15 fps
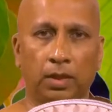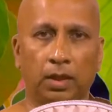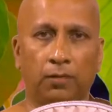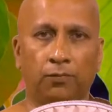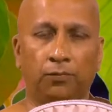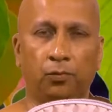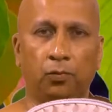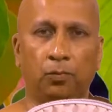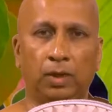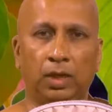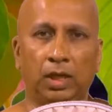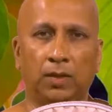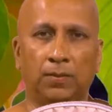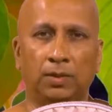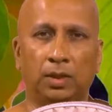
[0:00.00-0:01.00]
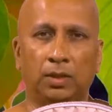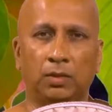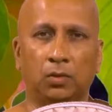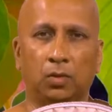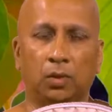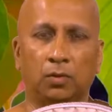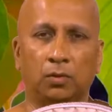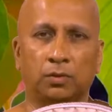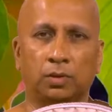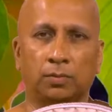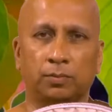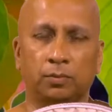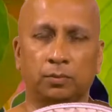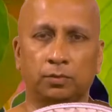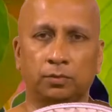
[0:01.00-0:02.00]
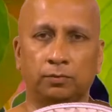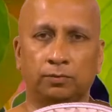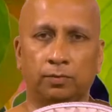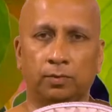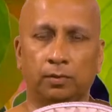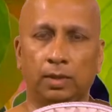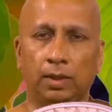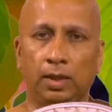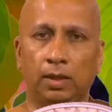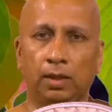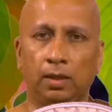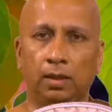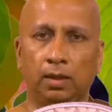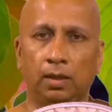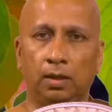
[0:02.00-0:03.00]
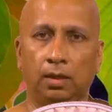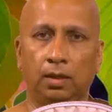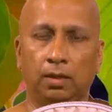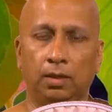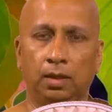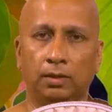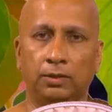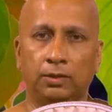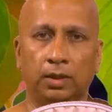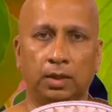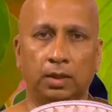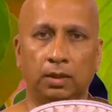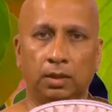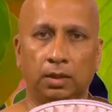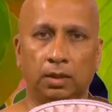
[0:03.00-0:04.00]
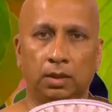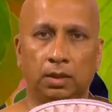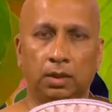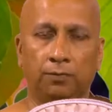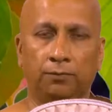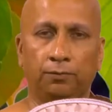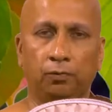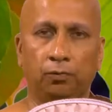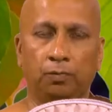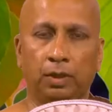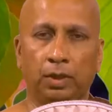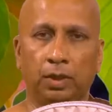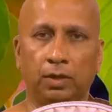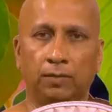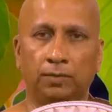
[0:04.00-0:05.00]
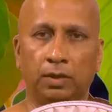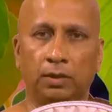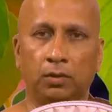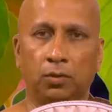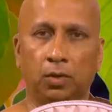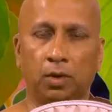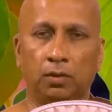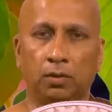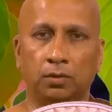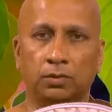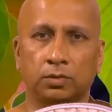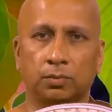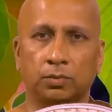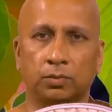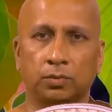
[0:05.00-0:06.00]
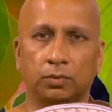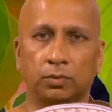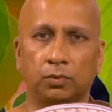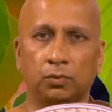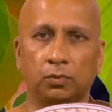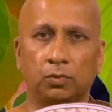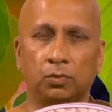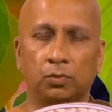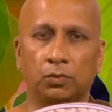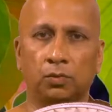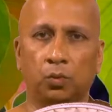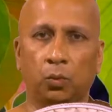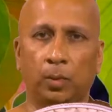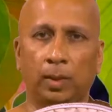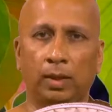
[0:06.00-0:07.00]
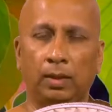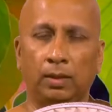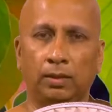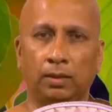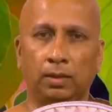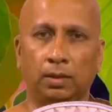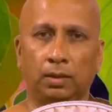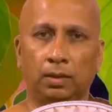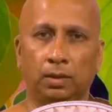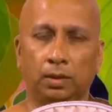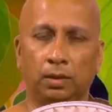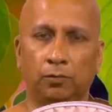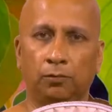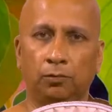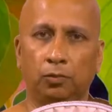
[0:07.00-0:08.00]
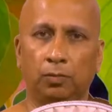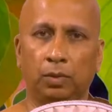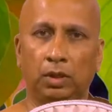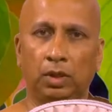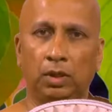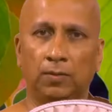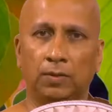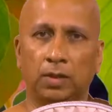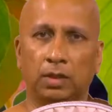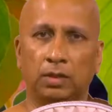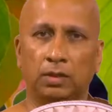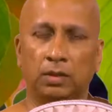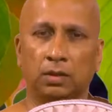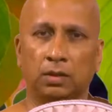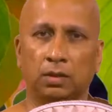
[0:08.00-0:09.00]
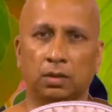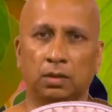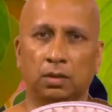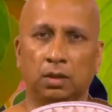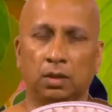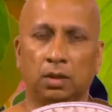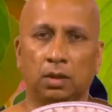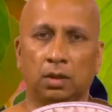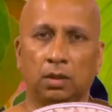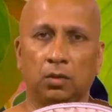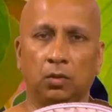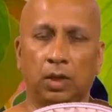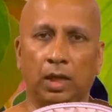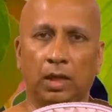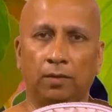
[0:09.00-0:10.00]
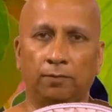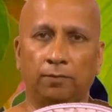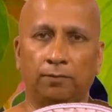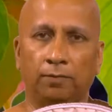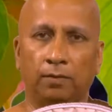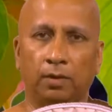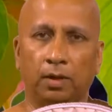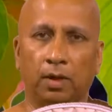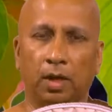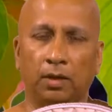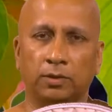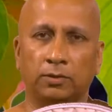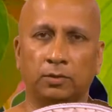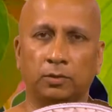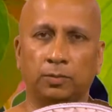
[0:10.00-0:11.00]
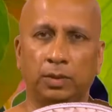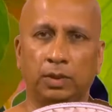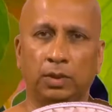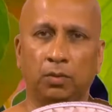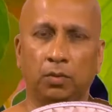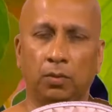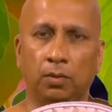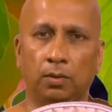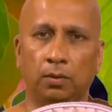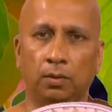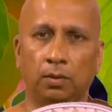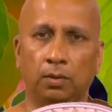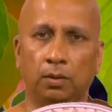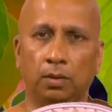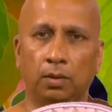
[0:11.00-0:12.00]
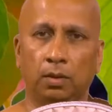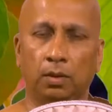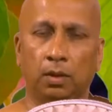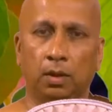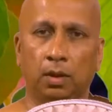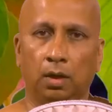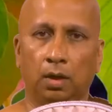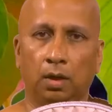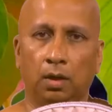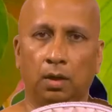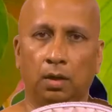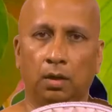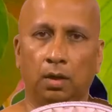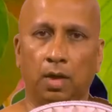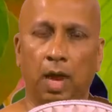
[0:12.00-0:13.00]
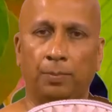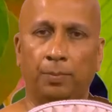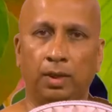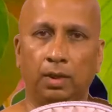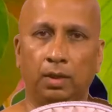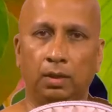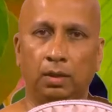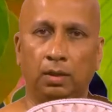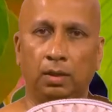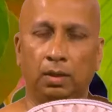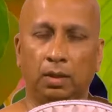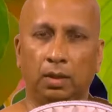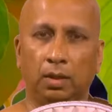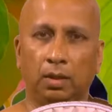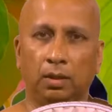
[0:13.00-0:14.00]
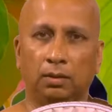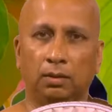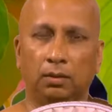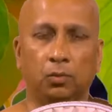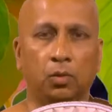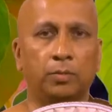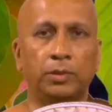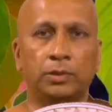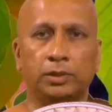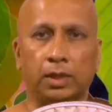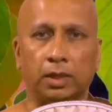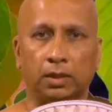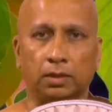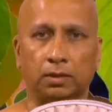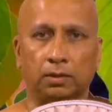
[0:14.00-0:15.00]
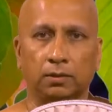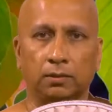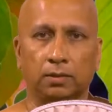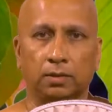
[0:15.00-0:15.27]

if you believe that you are not supposed to fall ill, get sick, if you believe that you are not supposed to lose your wealth, if you believe that your life has to be all happy, and then you are mistaken.